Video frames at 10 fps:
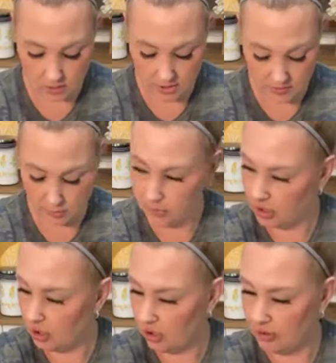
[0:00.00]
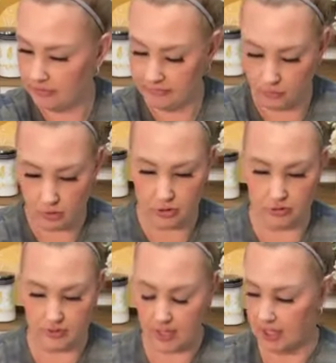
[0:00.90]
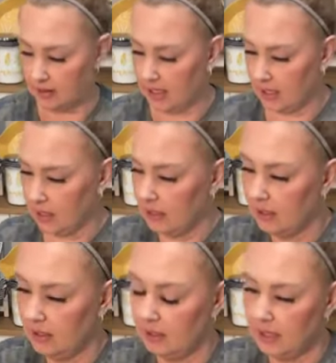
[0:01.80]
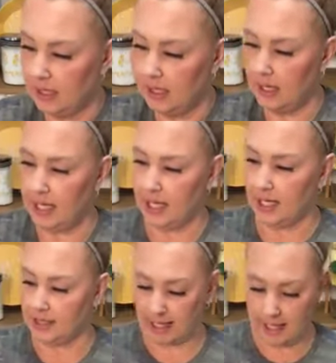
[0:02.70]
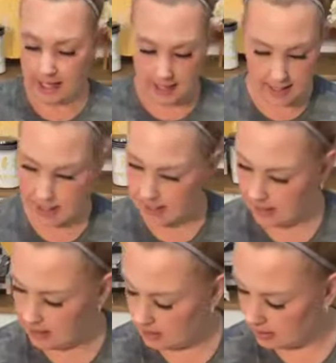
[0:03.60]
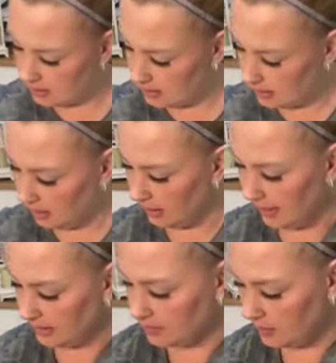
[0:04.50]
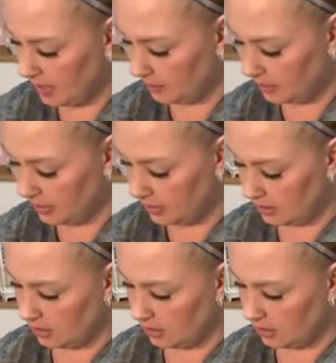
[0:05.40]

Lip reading: we are going to put all the florals on there. And I lined them up.